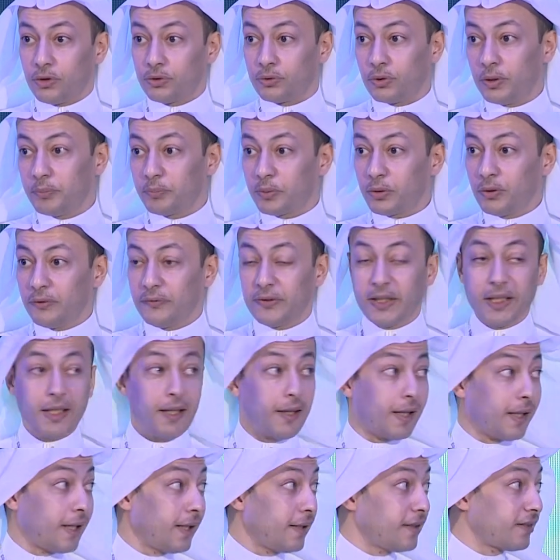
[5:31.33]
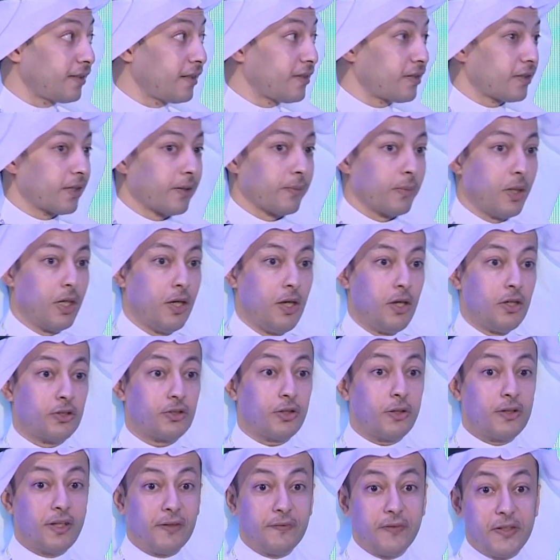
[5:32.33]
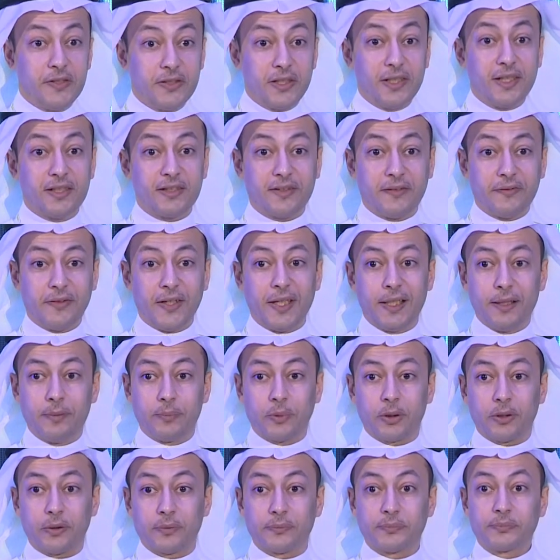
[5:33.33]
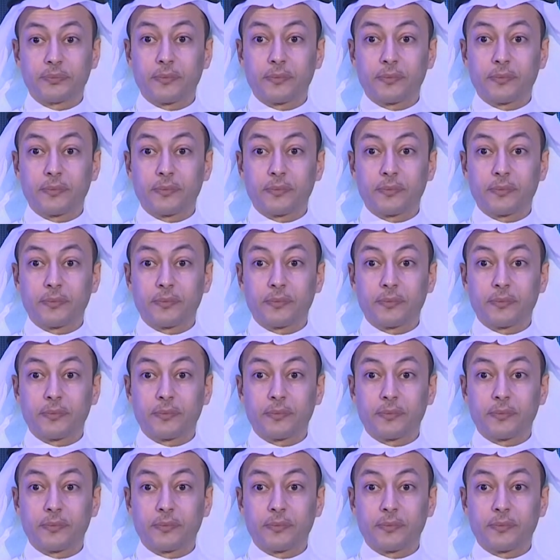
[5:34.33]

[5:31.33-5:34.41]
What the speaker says: to improve the healthcare system. So the vision is available.